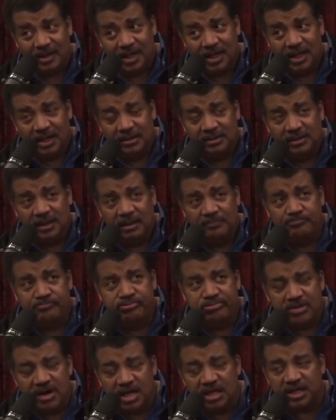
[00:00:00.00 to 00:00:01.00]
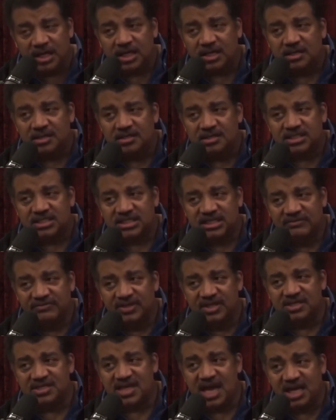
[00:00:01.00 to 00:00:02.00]
A brilliant
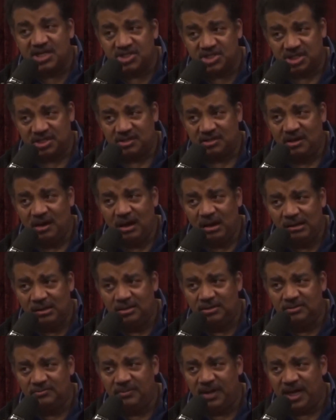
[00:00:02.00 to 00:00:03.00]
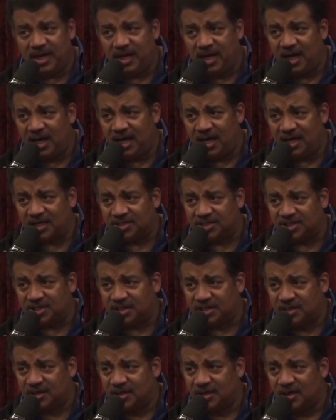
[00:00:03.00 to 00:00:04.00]
civilization. Oh my gosh.
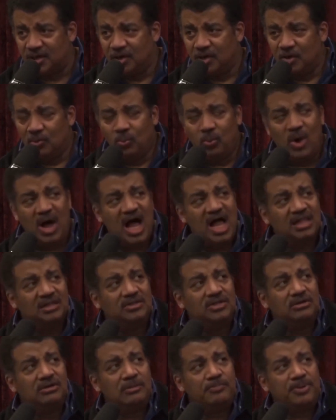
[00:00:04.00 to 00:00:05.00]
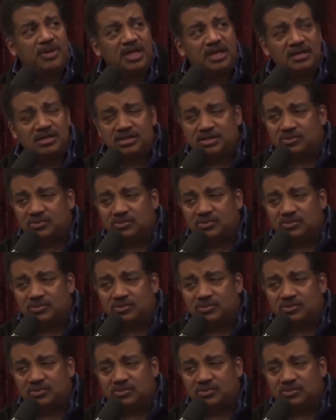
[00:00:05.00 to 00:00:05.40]
While Europeans were